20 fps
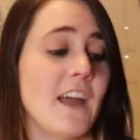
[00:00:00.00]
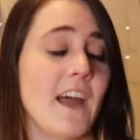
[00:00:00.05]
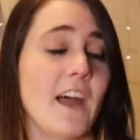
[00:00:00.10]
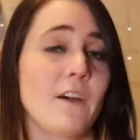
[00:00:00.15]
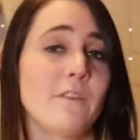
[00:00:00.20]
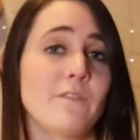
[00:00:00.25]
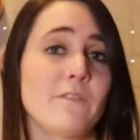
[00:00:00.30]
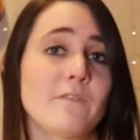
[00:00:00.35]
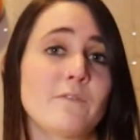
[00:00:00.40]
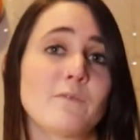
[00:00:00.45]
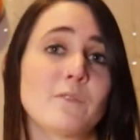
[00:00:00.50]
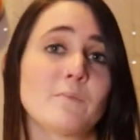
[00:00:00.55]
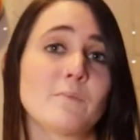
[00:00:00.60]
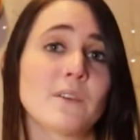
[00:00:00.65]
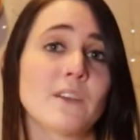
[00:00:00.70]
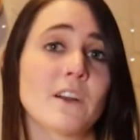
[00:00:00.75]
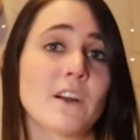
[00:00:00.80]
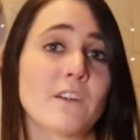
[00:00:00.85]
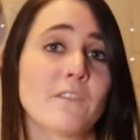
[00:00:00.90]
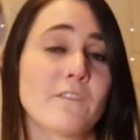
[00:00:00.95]
F will
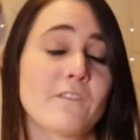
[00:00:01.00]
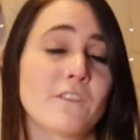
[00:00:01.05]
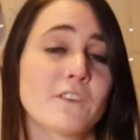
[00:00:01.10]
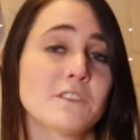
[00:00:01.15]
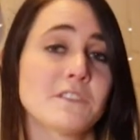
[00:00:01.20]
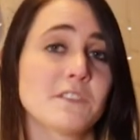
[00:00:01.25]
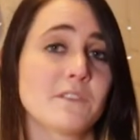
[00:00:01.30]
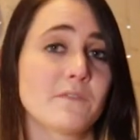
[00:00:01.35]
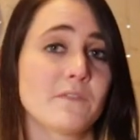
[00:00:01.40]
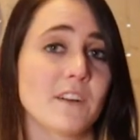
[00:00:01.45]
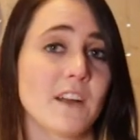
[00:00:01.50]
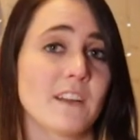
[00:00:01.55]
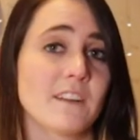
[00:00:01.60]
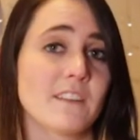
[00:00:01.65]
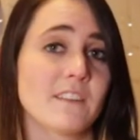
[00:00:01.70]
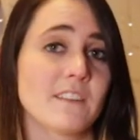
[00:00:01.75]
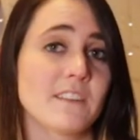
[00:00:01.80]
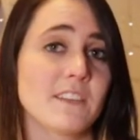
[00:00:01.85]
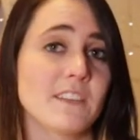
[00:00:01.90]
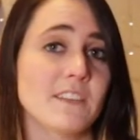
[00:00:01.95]
be our 1st fret of
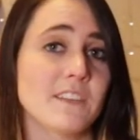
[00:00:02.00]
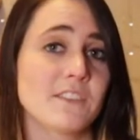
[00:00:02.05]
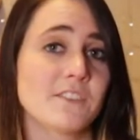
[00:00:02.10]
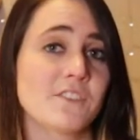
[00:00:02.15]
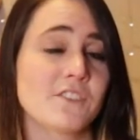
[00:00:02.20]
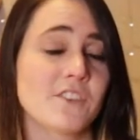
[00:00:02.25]
the E